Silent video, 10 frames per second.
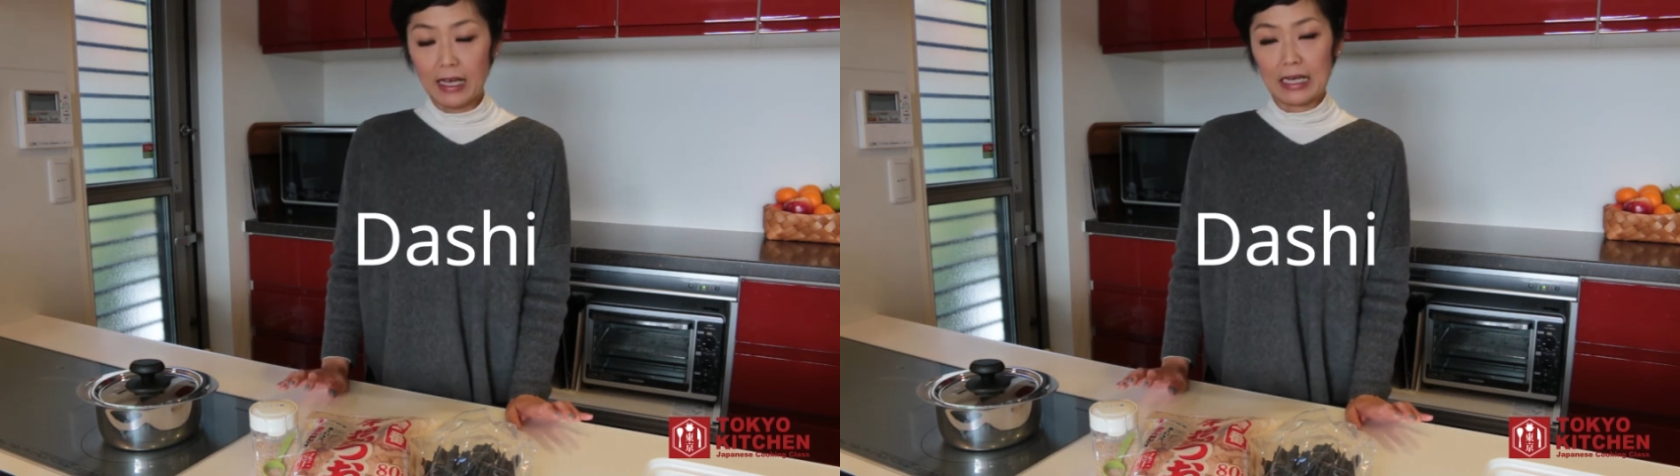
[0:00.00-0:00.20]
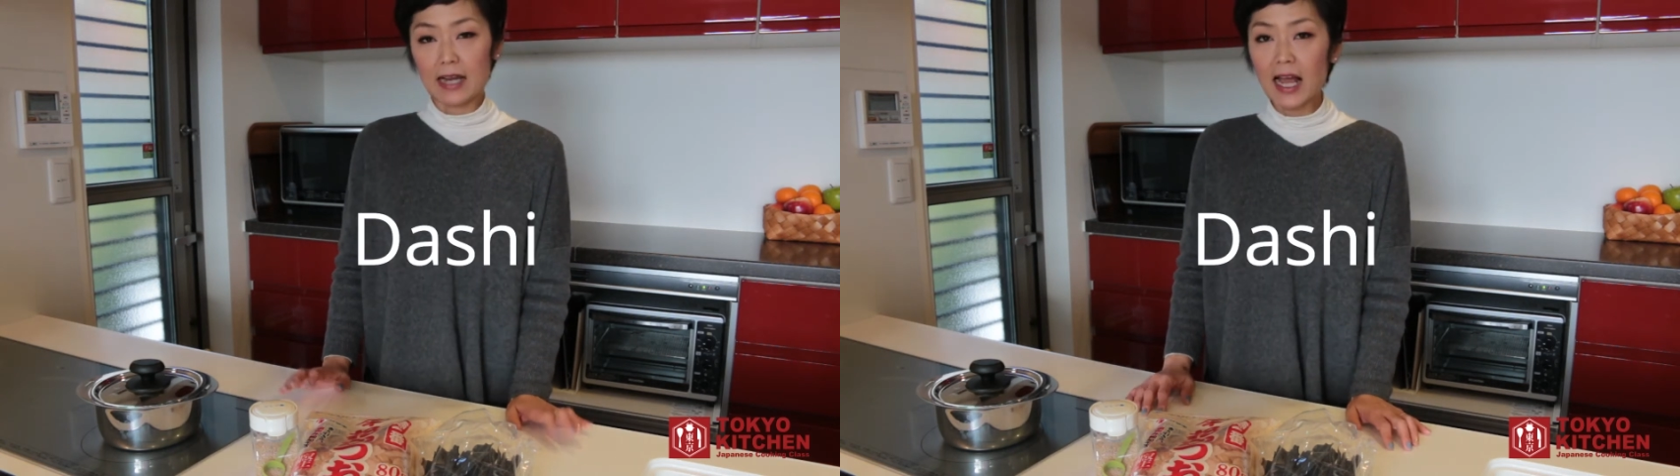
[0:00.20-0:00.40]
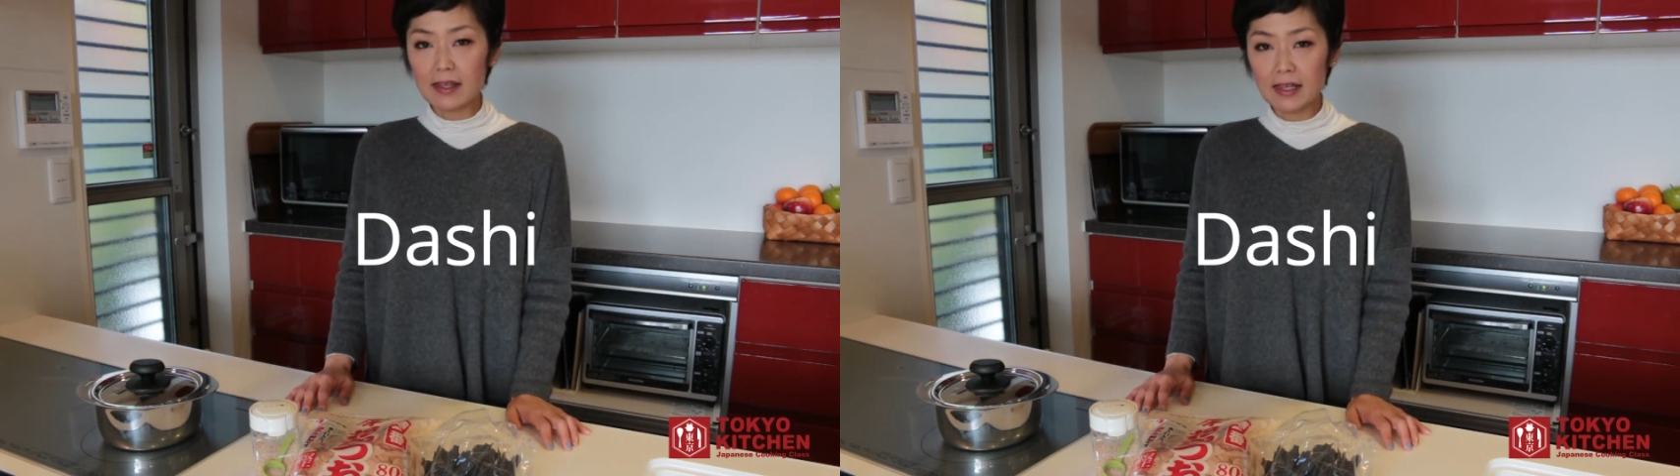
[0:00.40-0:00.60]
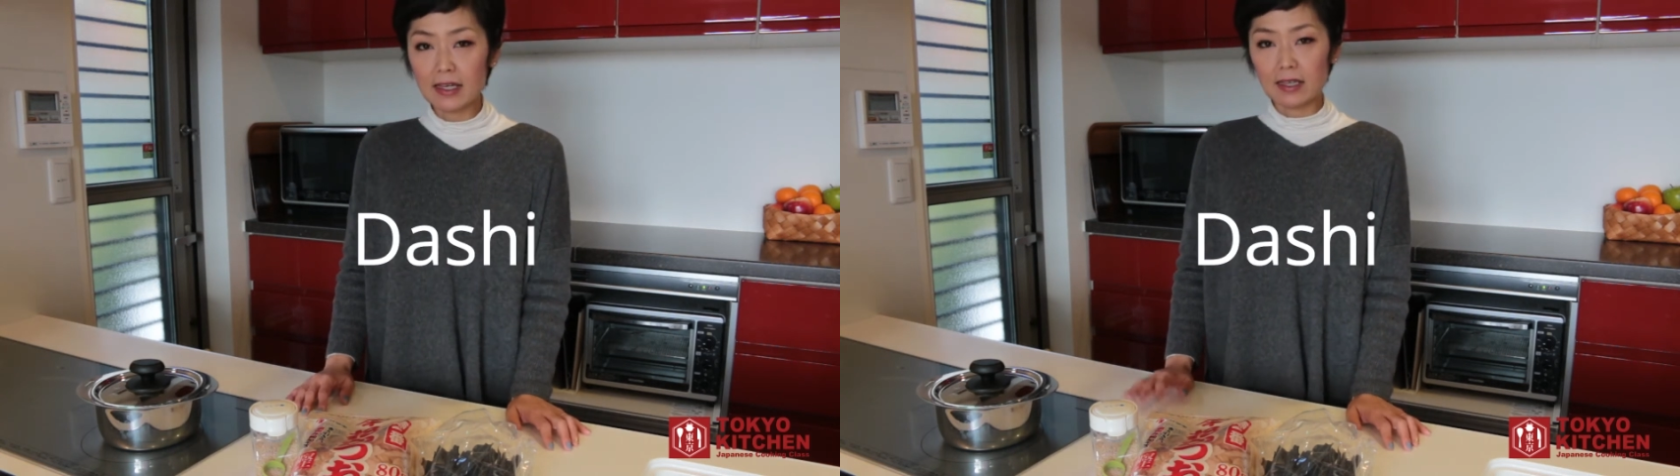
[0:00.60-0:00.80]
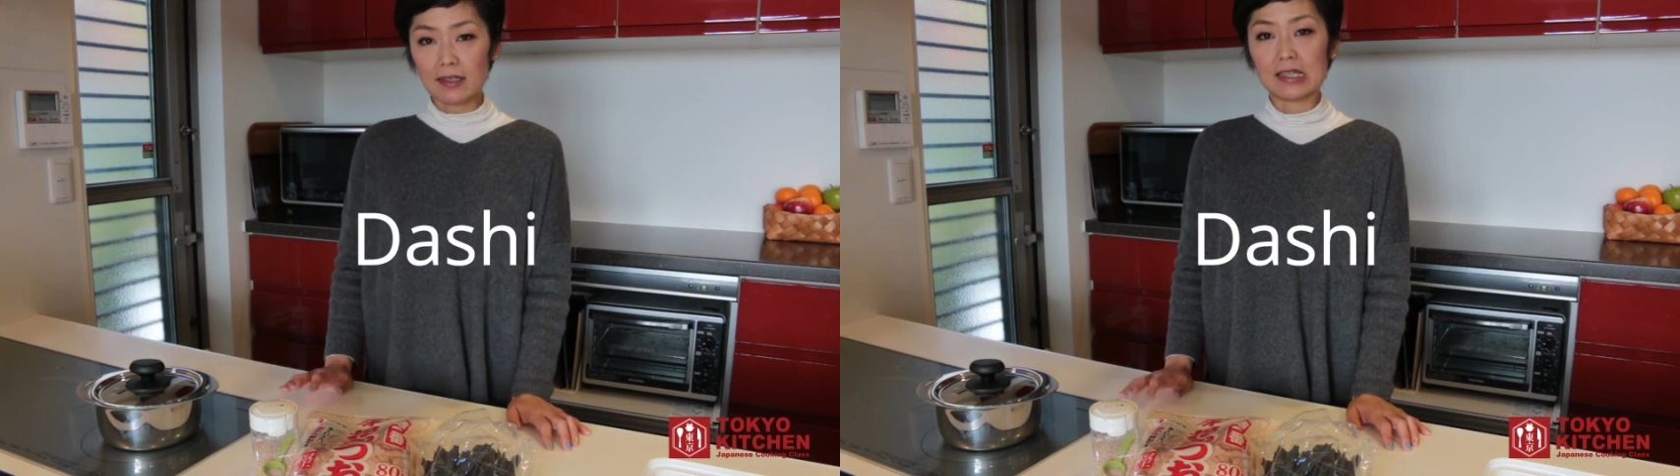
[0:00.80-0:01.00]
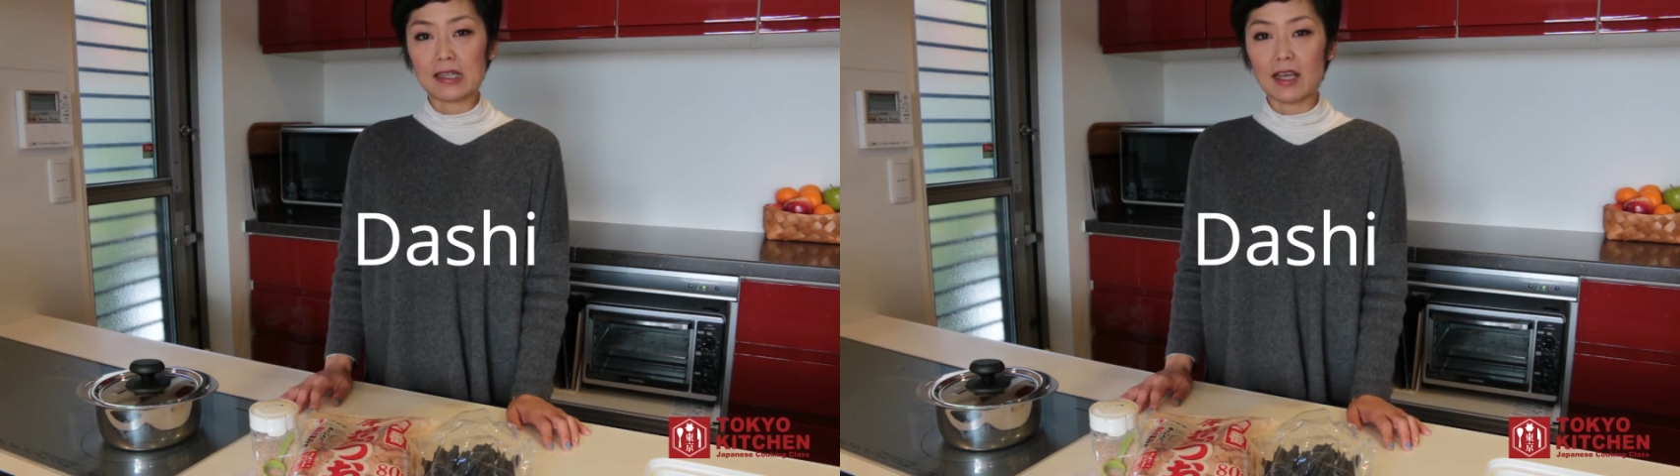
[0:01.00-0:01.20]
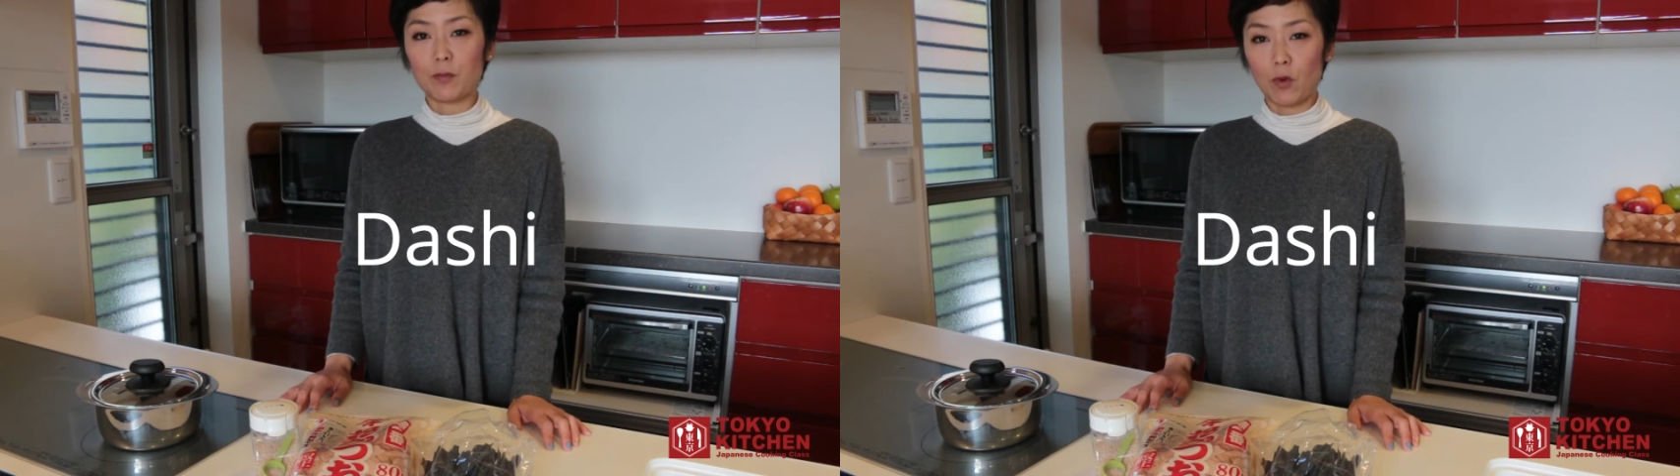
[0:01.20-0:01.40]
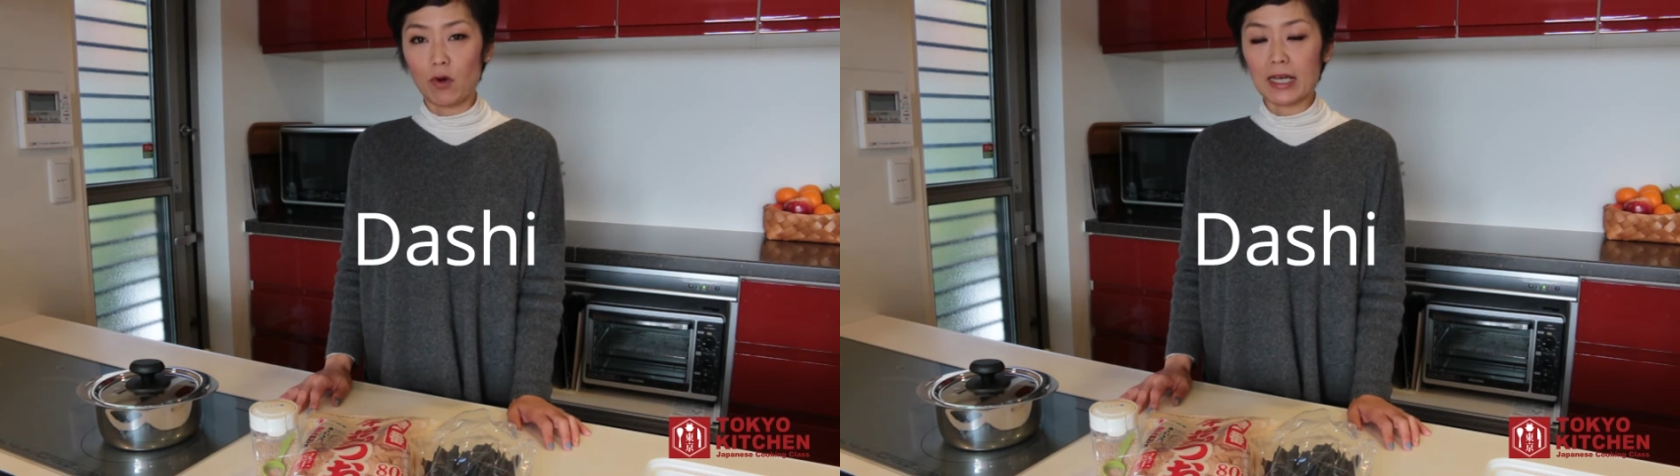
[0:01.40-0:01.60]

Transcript: And dashi is a staple